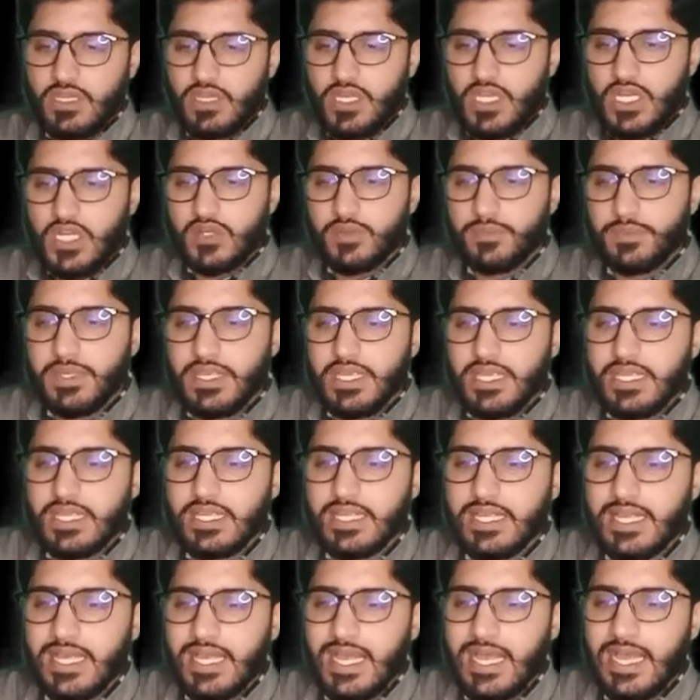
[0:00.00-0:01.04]
It will
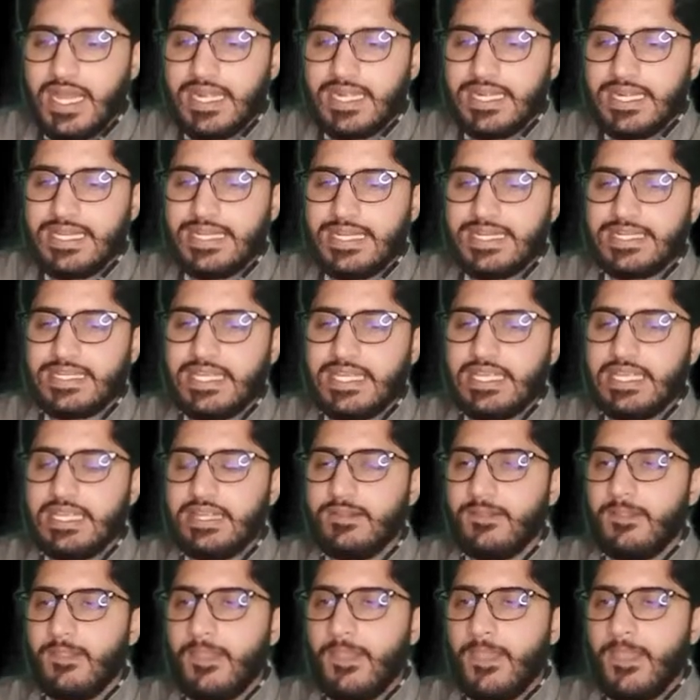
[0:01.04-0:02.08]
be dt.
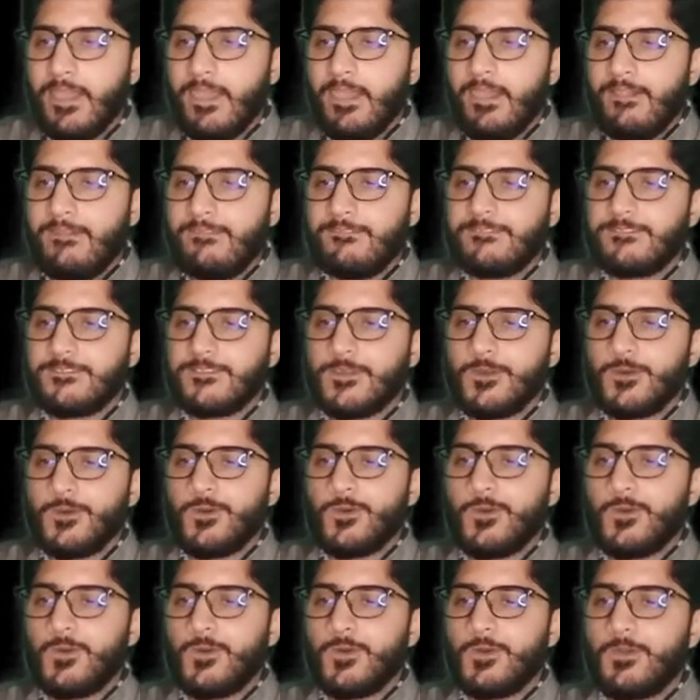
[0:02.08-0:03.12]

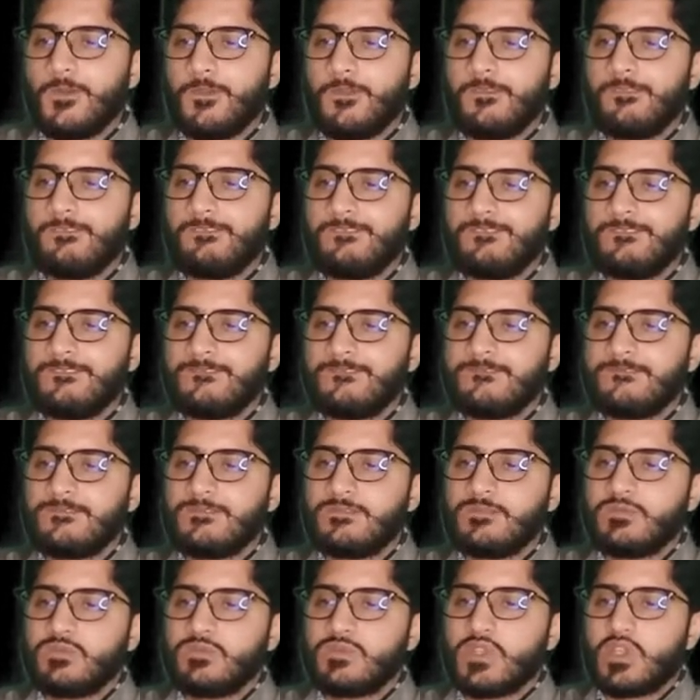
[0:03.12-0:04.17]
So
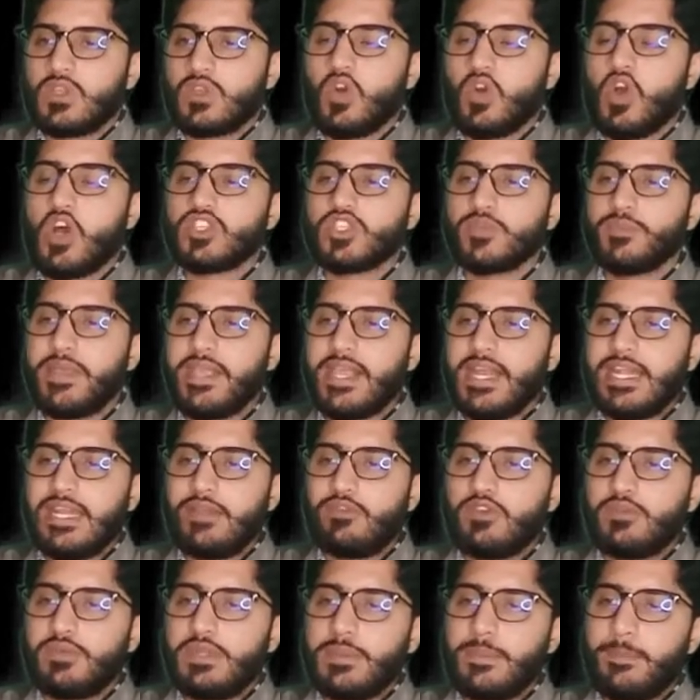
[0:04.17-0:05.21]
cos omega t
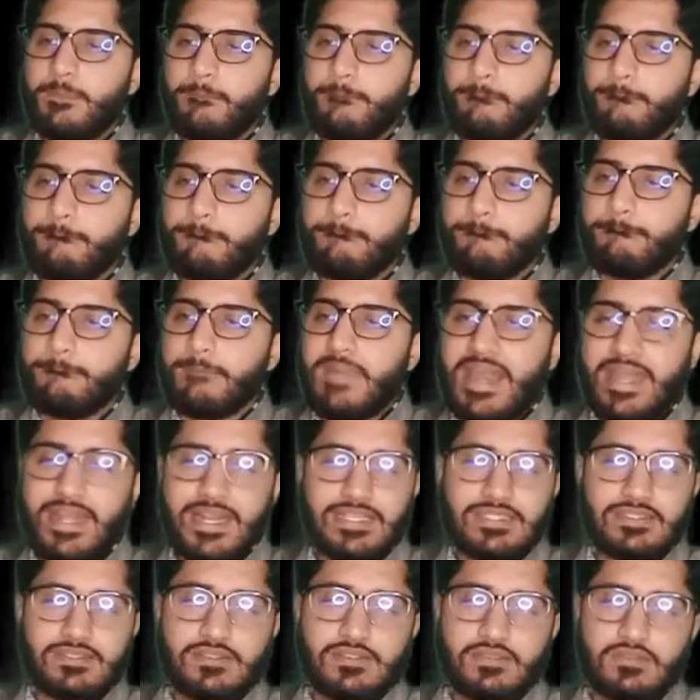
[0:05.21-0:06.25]
would be
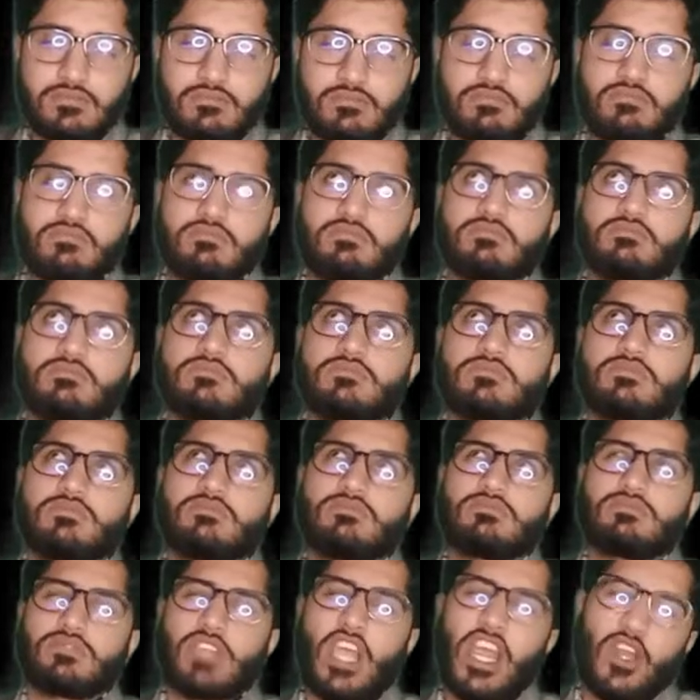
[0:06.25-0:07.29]
minus
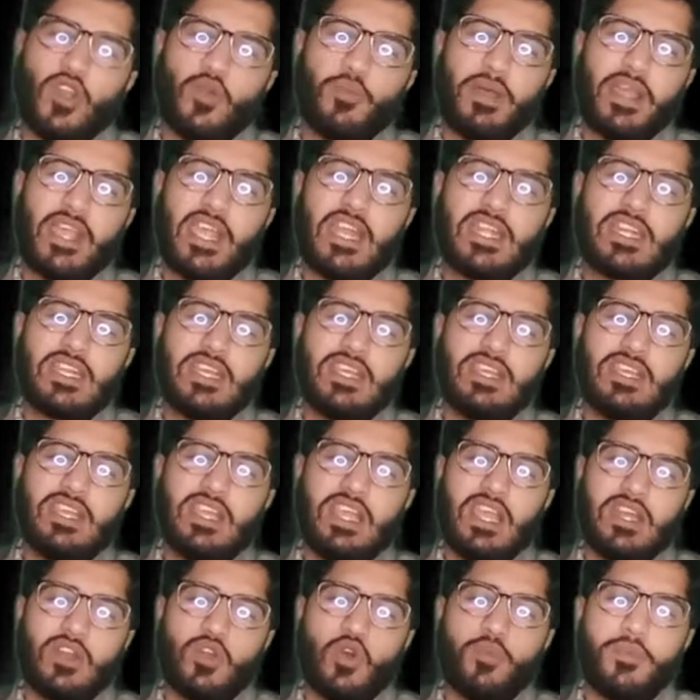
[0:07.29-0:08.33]
sine omega t,
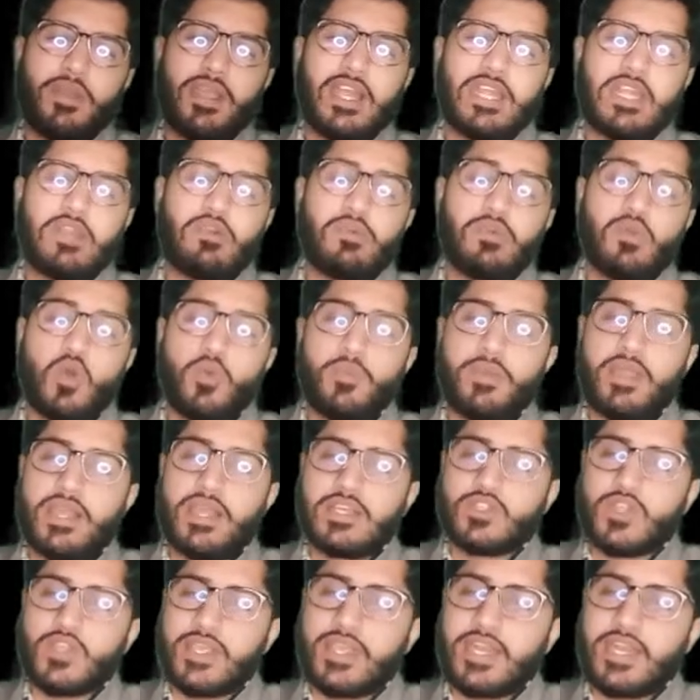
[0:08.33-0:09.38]
and omega t will be omega.
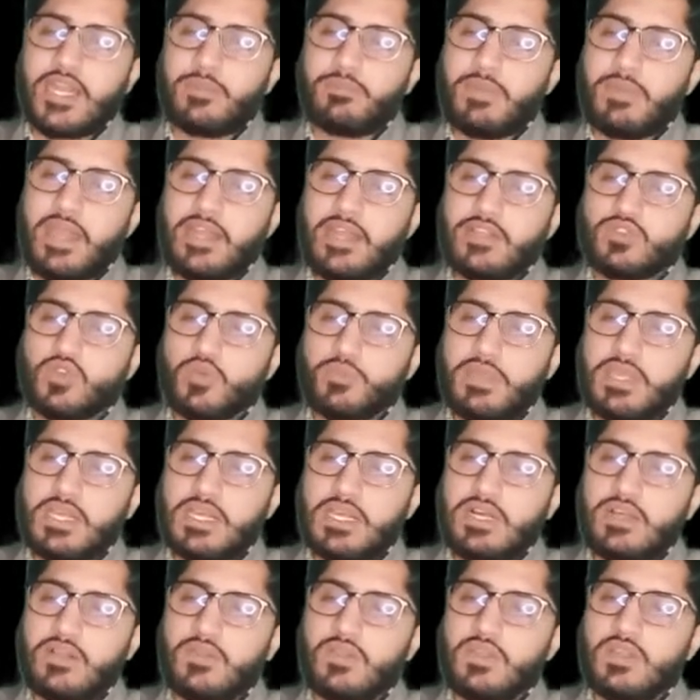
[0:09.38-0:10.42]
So I can write minus
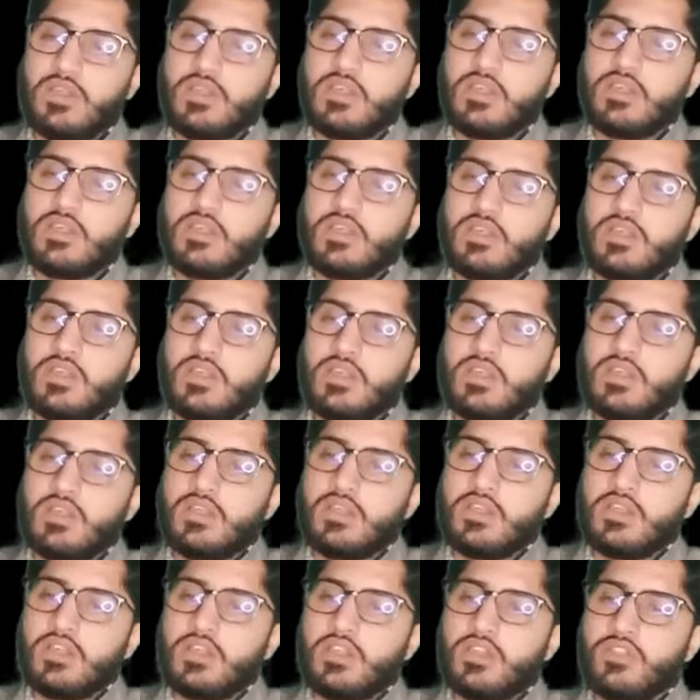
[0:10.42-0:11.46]
omega
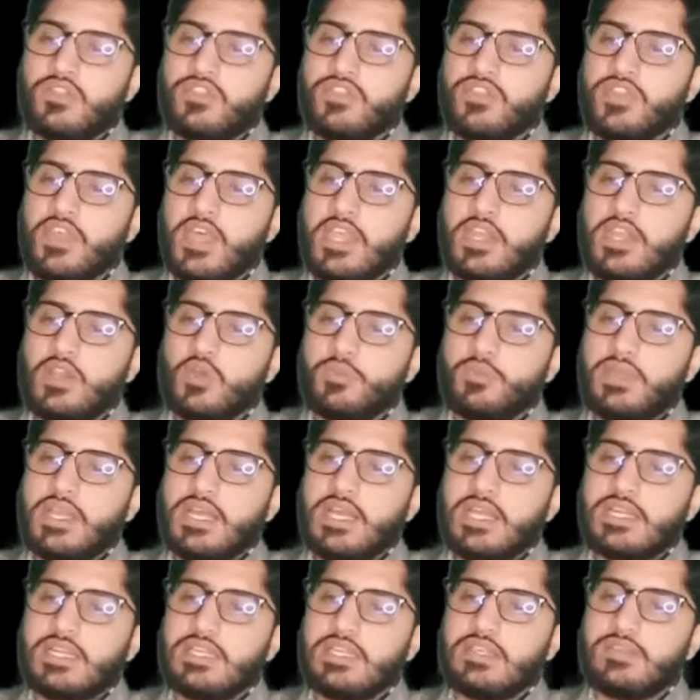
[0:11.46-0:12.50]
sine
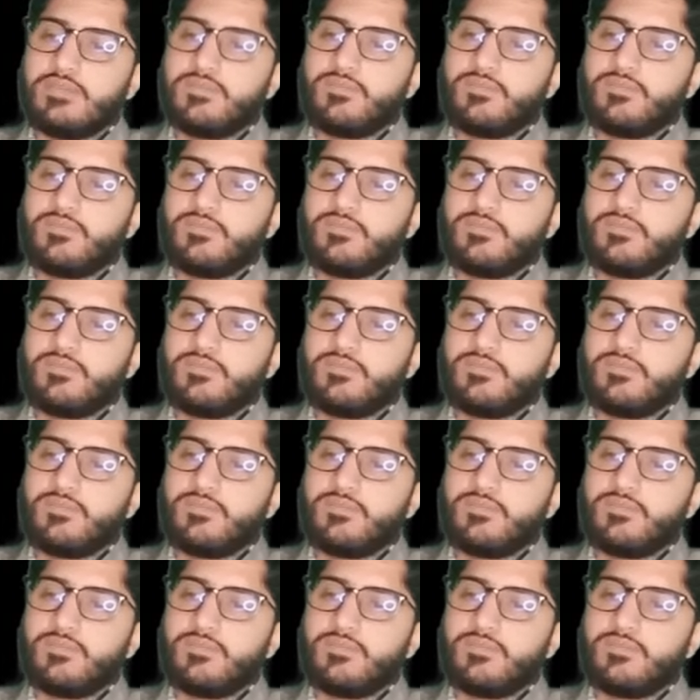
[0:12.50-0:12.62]
omega t.